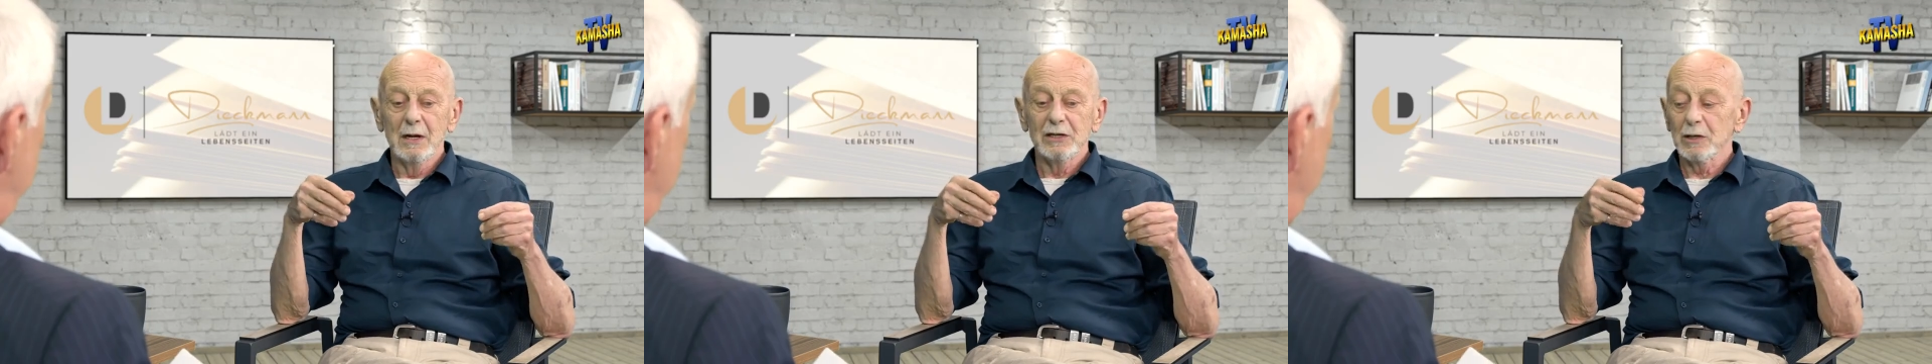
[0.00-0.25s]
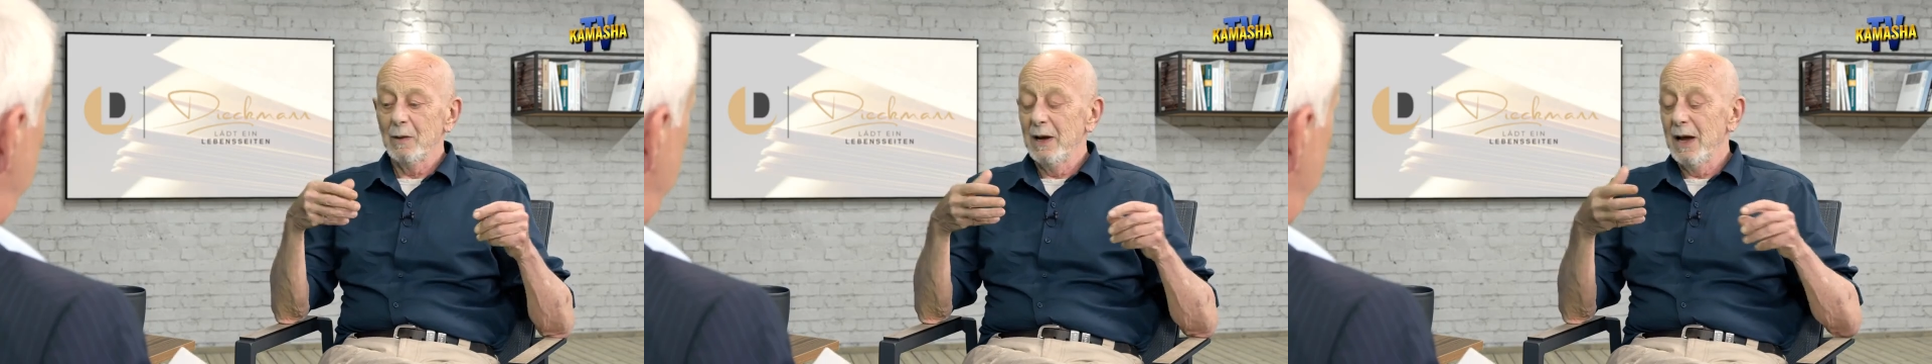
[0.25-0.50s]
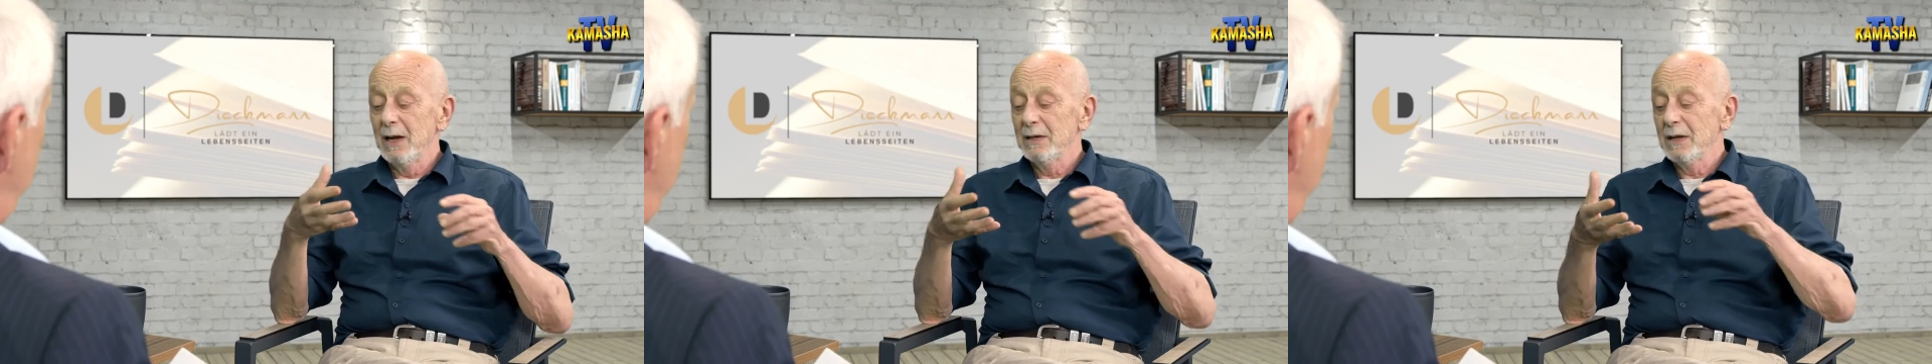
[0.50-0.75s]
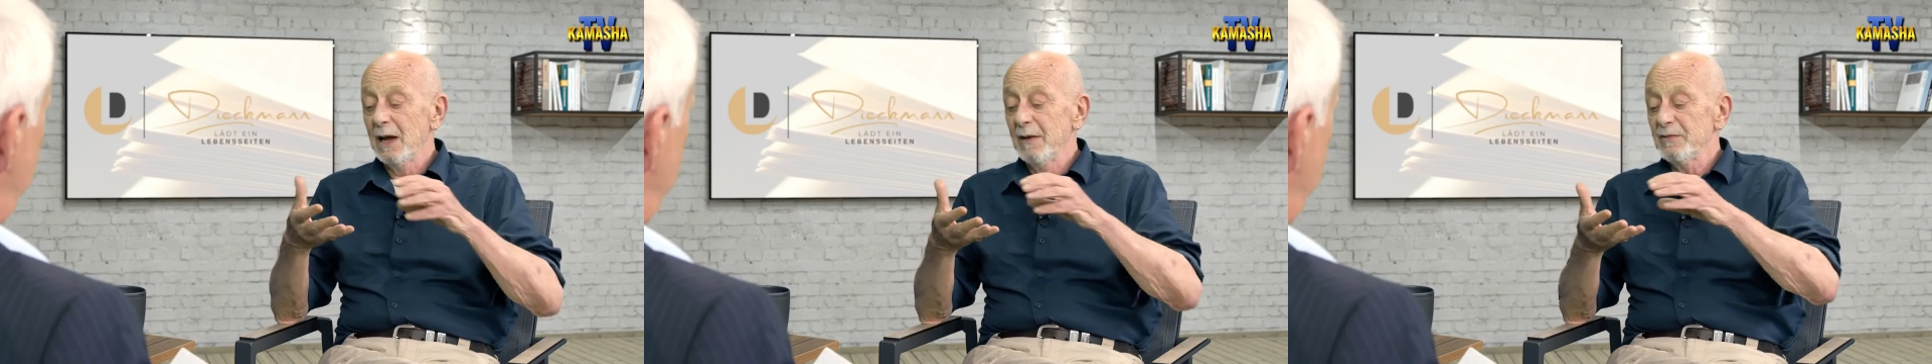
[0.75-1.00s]
So I had
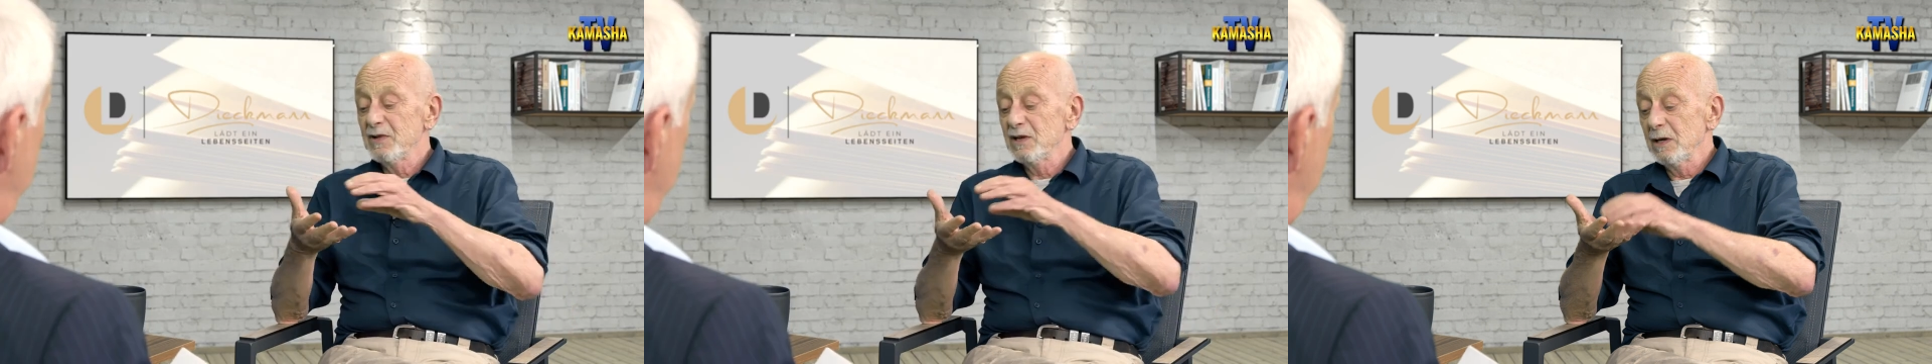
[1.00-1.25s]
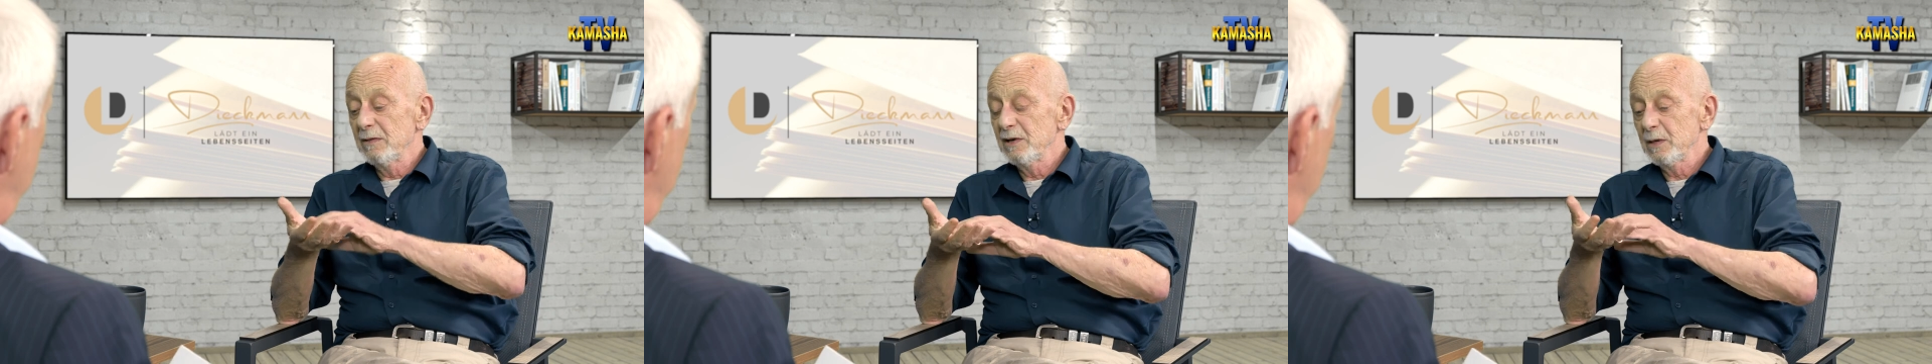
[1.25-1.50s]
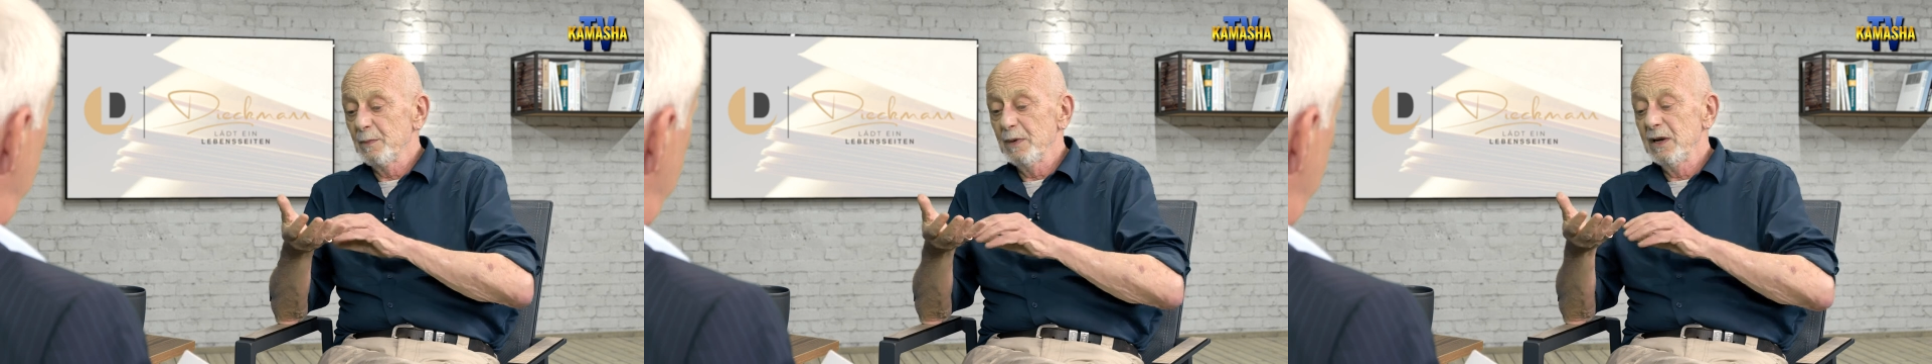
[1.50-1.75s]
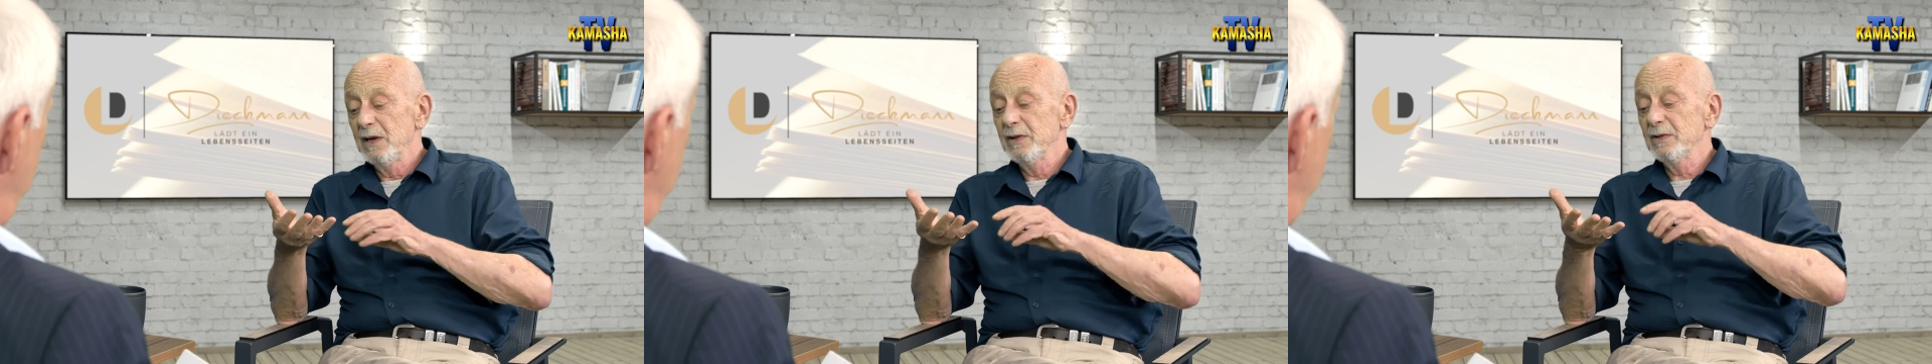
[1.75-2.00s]
to have a serious
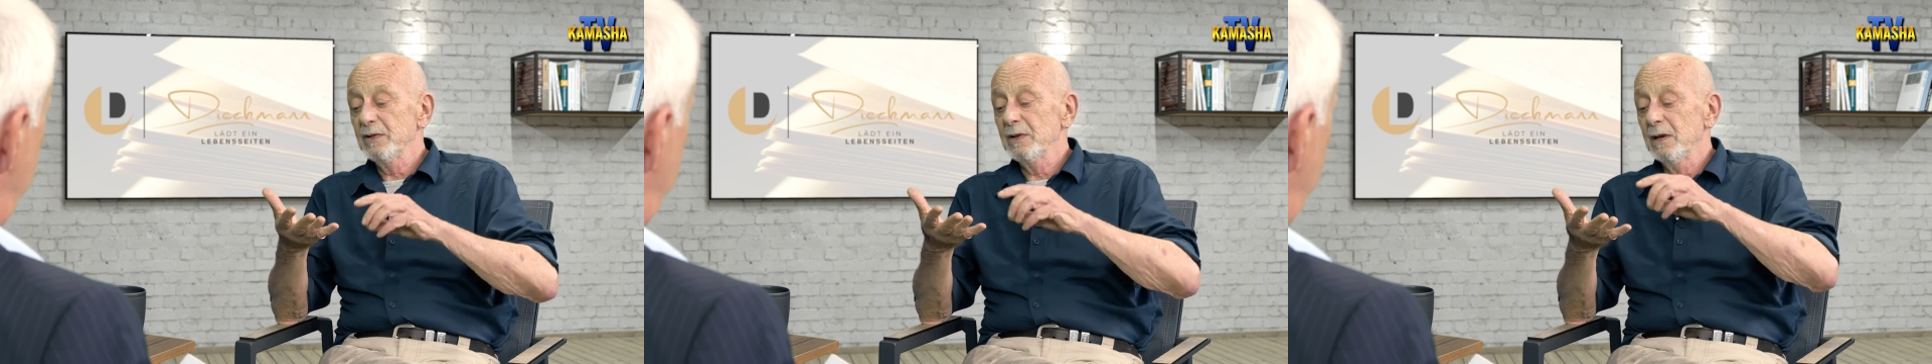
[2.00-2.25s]
piece